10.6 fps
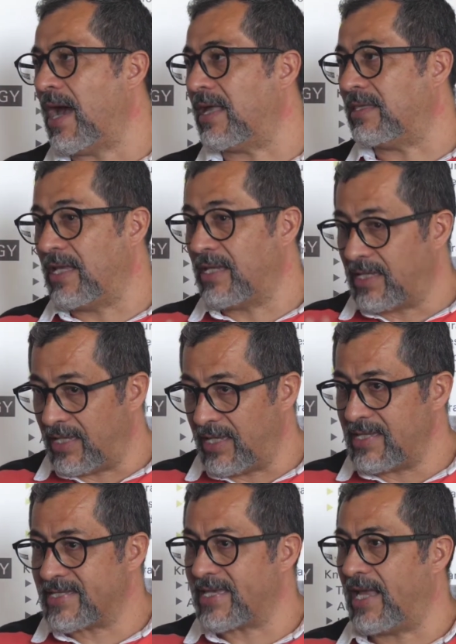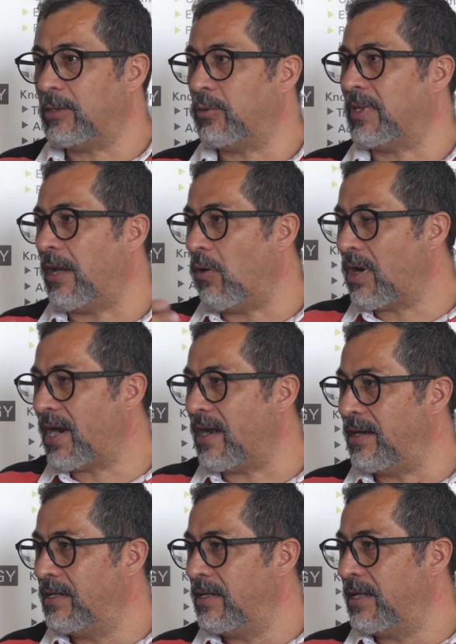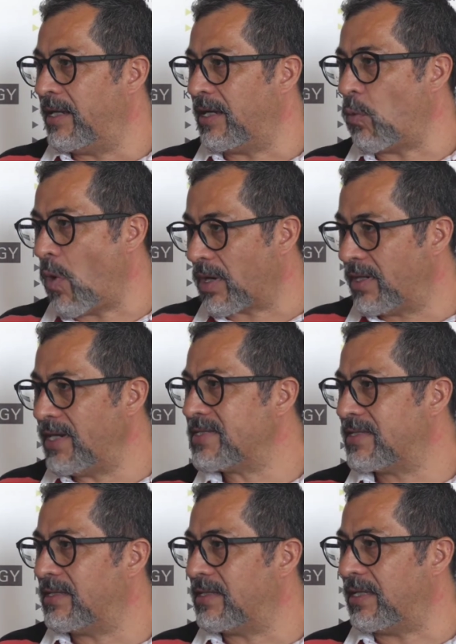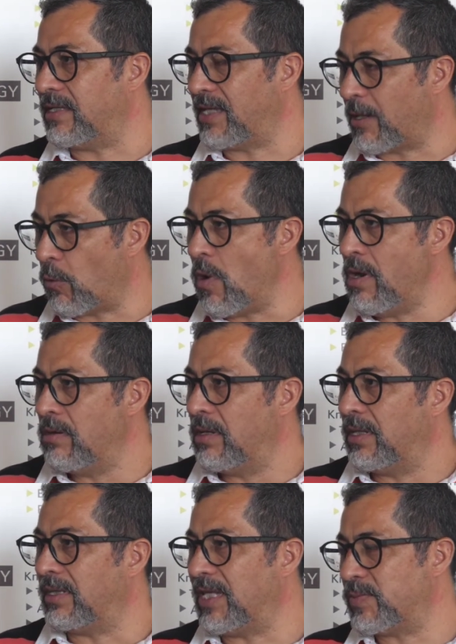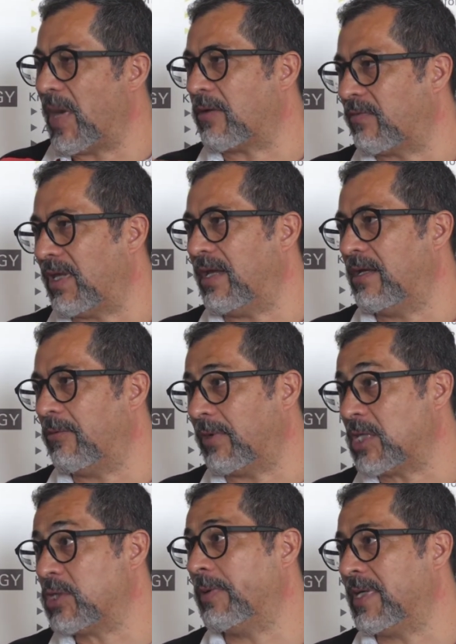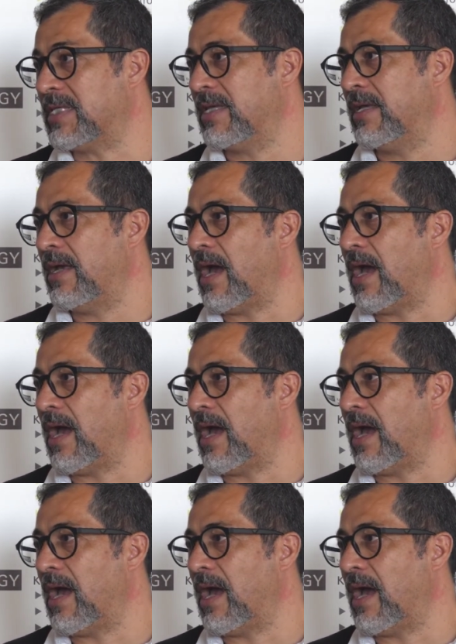And then he sell to the local workers in Ticul this part of the shoes.